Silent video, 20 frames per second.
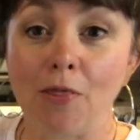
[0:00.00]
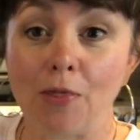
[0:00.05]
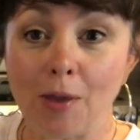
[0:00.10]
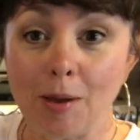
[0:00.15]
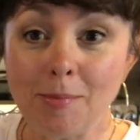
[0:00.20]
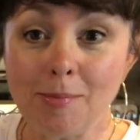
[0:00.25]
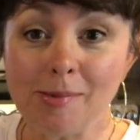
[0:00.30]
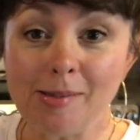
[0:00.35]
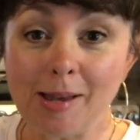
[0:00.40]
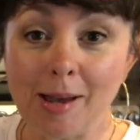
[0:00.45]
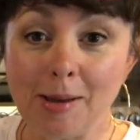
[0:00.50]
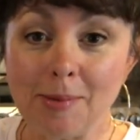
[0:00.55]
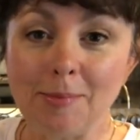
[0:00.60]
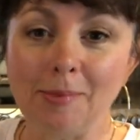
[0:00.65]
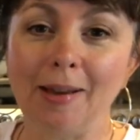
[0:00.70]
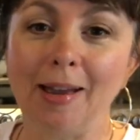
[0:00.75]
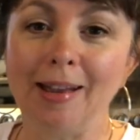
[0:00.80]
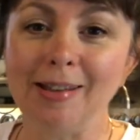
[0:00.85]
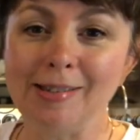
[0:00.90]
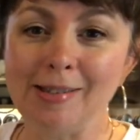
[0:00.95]
thumbs up,
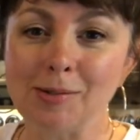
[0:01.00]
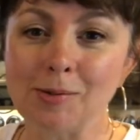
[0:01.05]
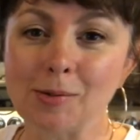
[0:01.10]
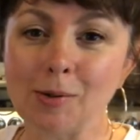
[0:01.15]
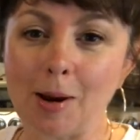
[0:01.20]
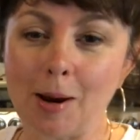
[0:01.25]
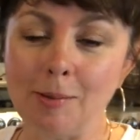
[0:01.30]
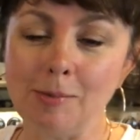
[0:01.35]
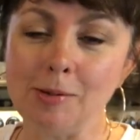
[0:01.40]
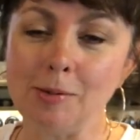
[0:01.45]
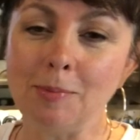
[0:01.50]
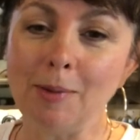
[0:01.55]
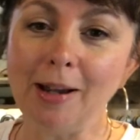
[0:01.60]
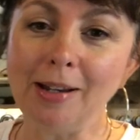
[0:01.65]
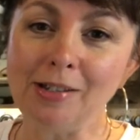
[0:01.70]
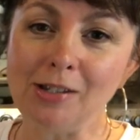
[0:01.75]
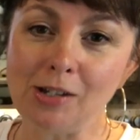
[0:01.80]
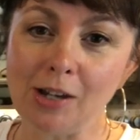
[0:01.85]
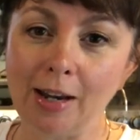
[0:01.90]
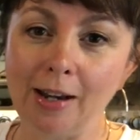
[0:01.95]
and subscribe to my
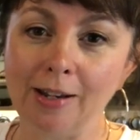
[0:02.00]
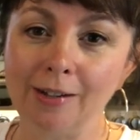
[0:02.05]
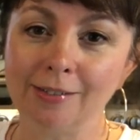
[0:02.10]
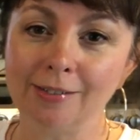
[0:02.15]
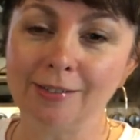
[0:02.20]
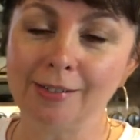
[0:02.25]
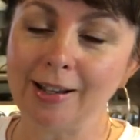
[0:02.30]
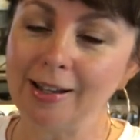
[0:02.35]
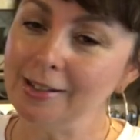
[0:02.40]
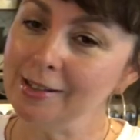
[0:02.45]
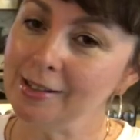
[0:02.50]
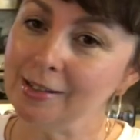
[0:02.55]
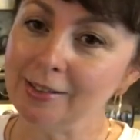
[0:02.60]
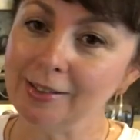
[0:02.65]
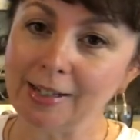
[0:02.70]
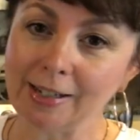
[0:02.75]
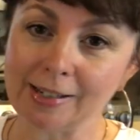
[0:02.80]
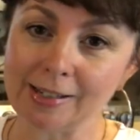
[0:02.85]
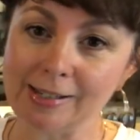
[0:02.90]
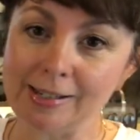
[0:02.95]
channel. Until
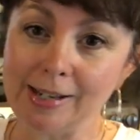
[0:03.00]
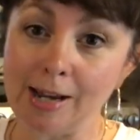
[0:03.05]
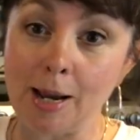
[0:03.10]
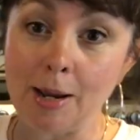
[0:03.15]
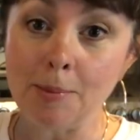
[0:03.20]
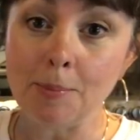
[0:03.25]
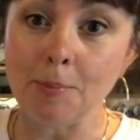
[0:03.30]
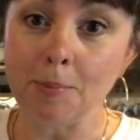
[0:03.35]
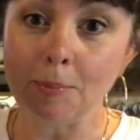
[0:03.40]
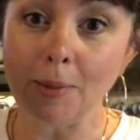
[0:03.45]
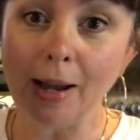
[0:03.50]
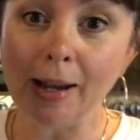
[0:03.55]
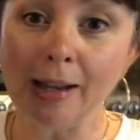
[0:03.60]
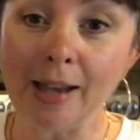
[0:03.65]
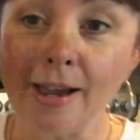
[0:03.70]
next time, bye